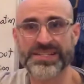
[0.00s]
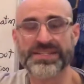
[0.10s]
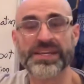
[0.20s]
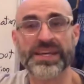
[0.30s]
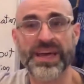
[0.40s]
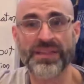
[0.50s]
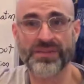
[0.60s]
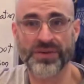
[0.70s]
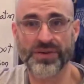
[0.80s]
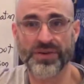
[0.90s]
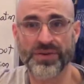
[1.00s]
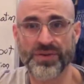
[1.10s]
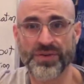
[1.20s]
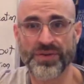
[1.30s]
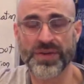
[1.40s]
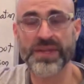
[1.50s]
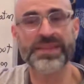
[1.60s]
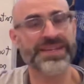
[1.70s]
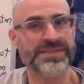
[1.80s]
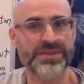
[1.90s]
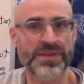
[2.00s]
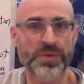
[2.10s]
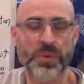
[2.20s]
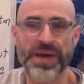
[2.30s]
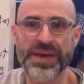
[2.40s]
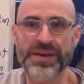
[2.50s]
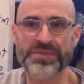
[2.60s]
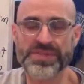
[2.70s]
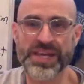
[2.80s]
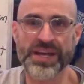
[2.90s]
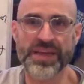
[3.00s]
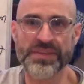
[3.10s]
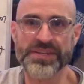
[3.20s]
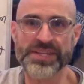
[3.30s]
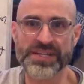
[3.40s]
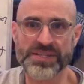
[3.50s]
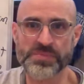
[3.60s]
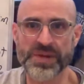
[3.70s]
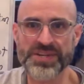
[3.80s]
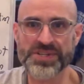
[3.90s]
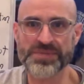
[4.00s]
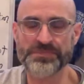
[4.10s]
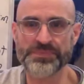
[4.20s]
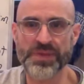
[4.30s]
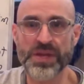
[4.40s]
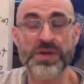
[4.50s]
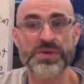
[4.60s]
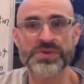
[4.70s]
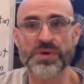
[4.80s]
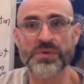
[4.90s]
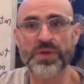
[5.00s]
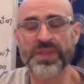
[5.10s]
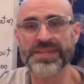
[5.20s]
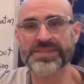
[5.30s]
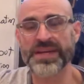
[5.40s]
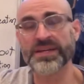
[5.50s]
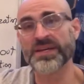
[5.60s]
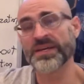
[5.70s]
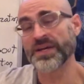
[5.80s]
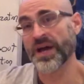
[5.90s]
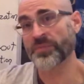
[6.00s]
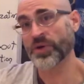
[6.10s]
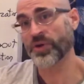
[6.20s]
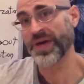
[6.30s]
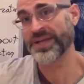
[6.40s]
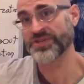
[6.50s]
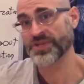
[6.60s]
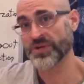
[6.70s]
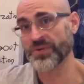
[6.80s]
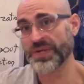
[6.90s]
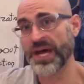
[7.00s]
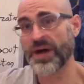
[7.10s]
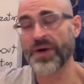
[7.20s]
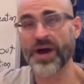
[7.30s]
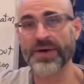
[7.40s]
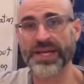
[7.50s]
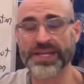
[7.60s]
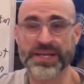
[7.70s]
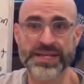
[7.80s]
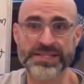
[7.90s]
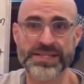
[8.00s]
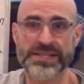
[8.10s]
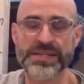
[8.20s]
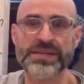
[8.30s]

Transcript: together. That's another way of saying authentic expression. So, with all that said, I'm going to go ahead and show you now how I connected